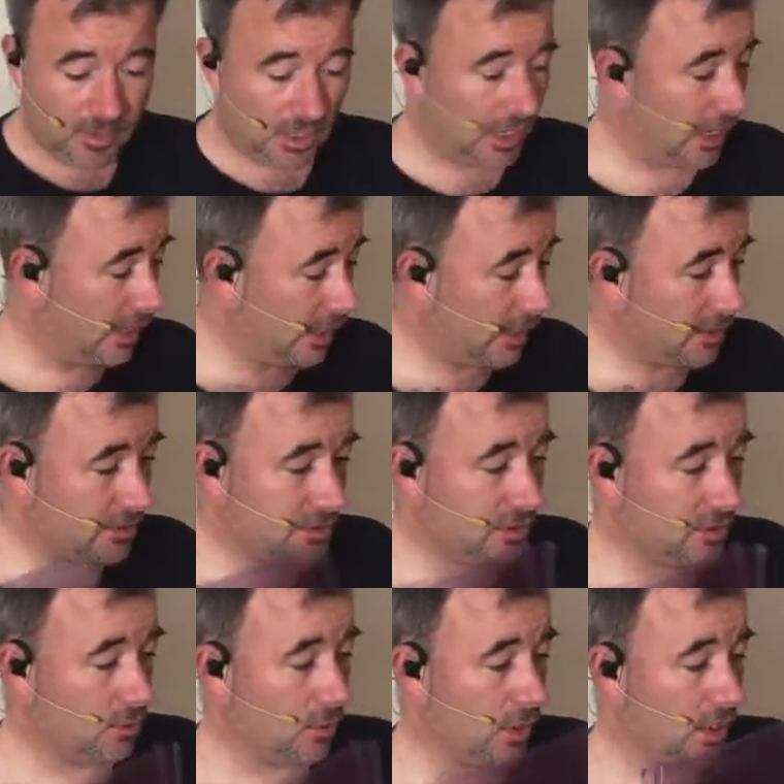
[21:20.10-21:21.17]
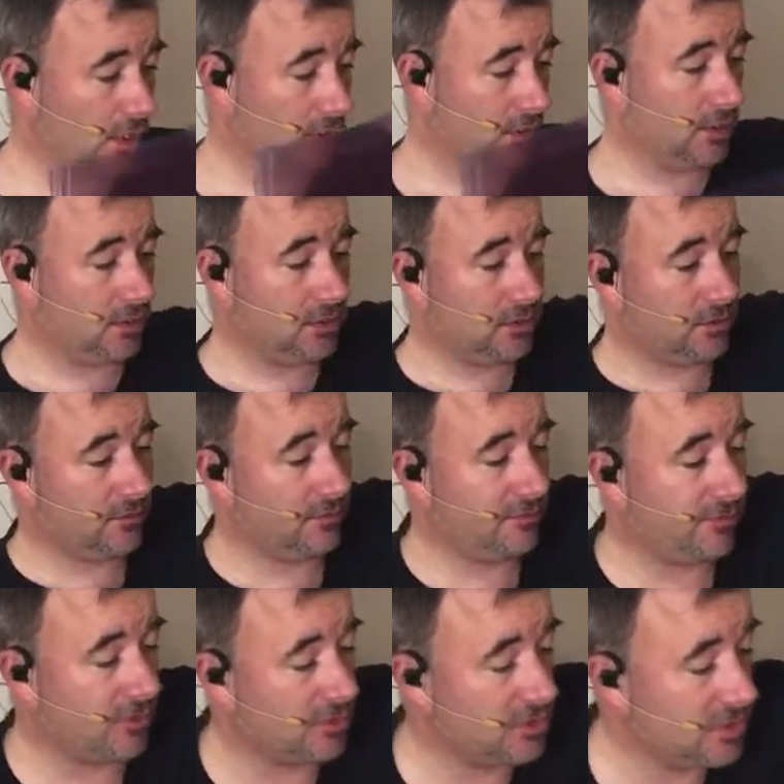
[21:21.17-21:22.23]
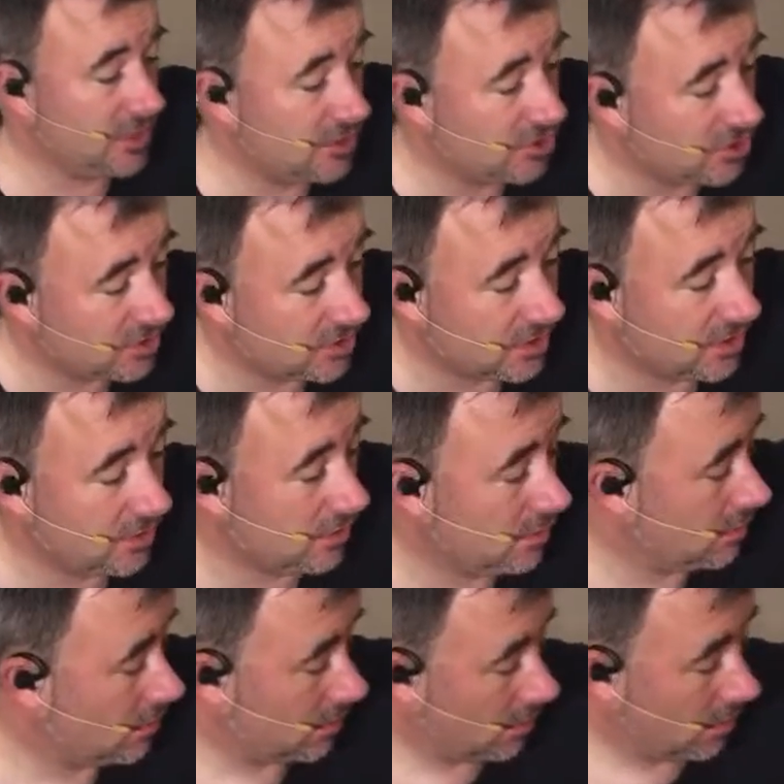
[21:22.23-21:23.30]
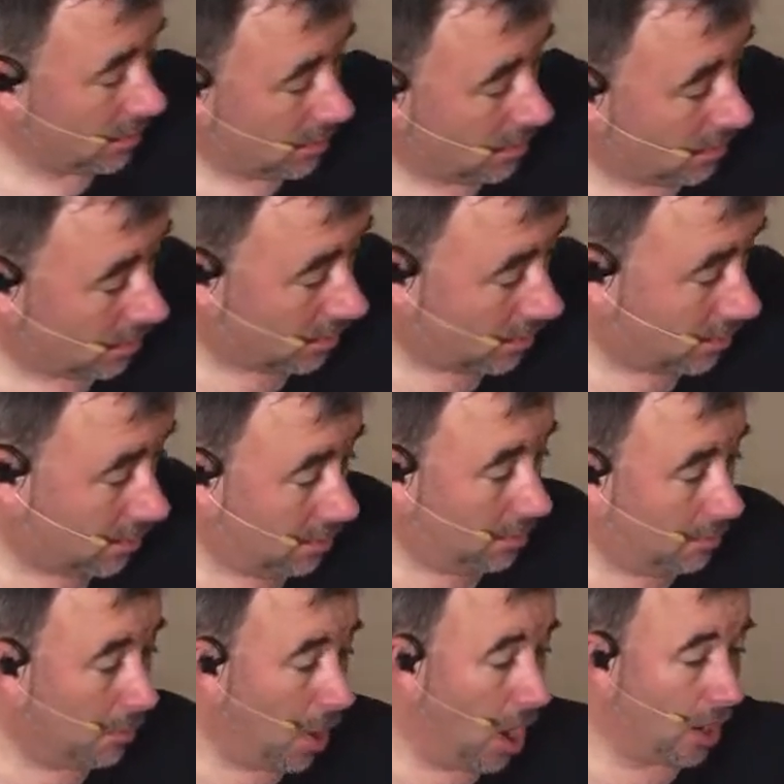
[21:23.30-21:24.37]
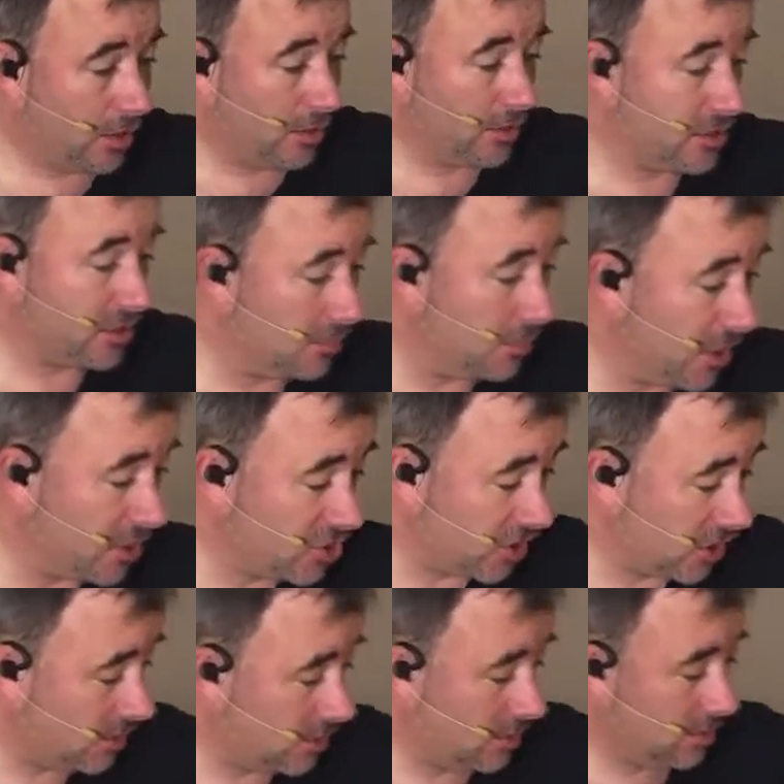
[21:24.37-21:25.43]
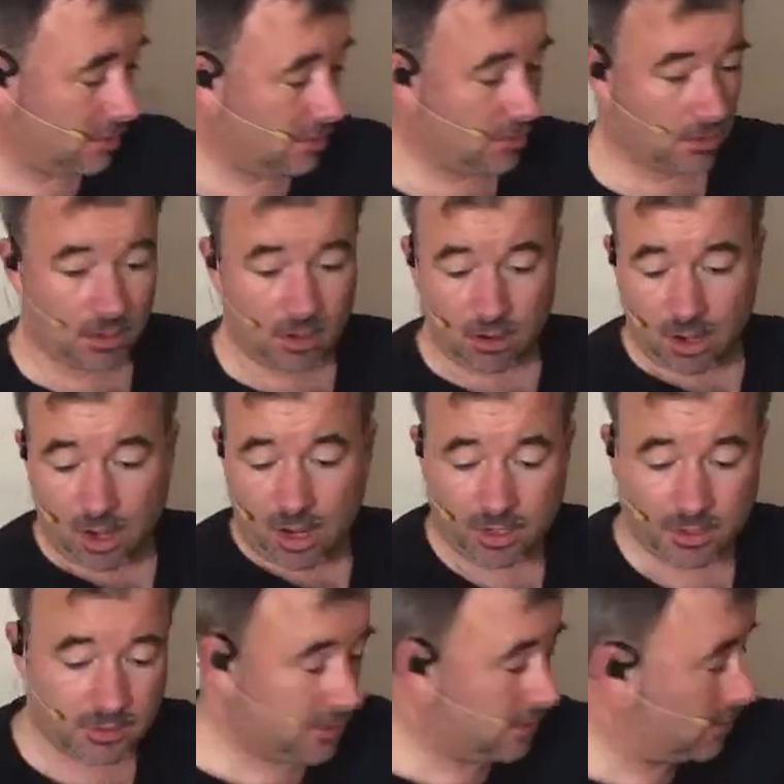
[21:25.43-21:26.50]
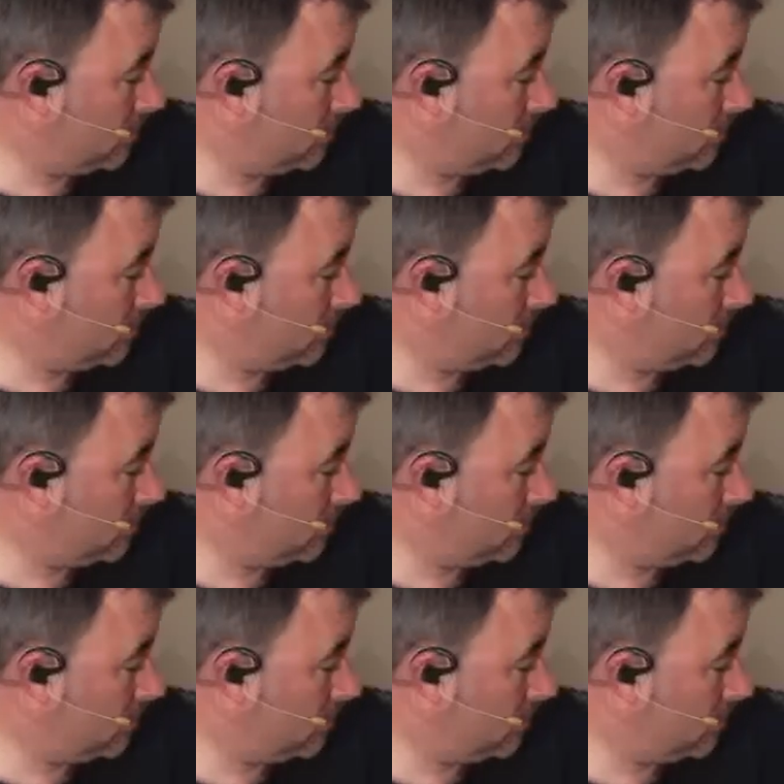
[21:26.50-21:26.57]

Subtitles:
get into this first CGC modern submission. All right.